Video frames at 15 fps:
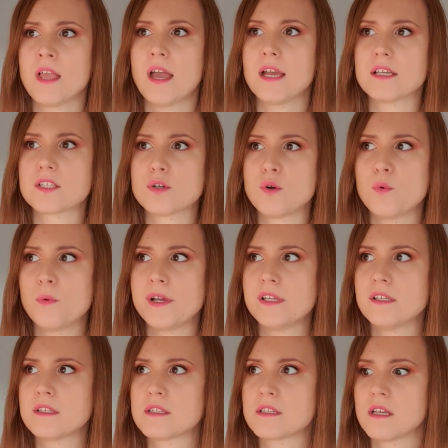as
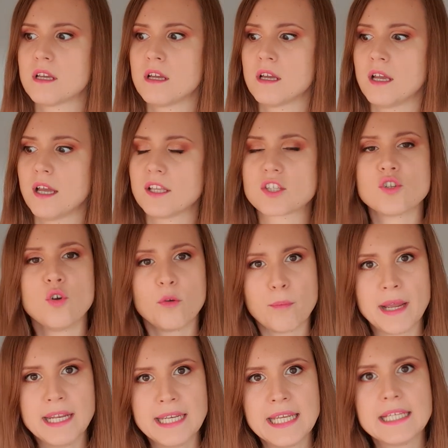always, it's not
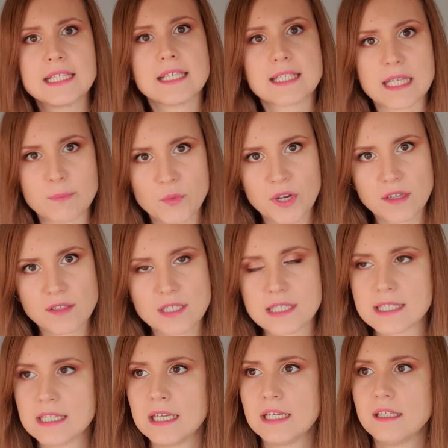my needs, it's someone
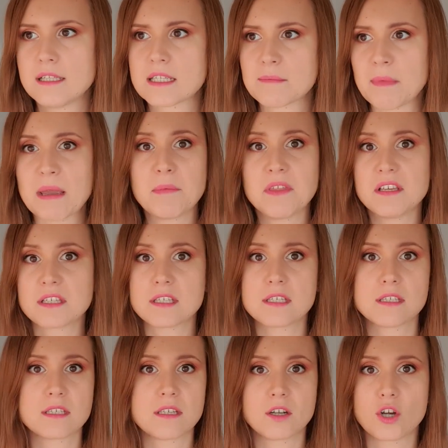else's needs. Maybe this
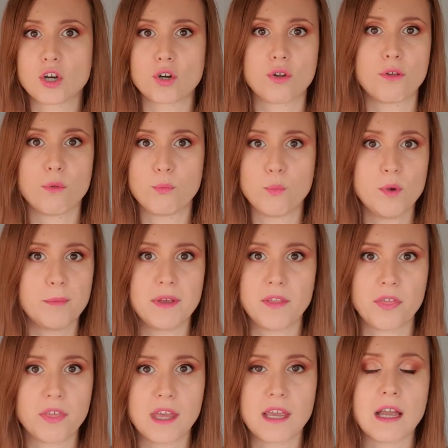is a women
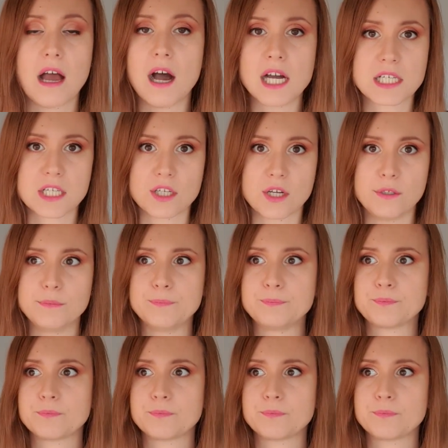thing, I don't know.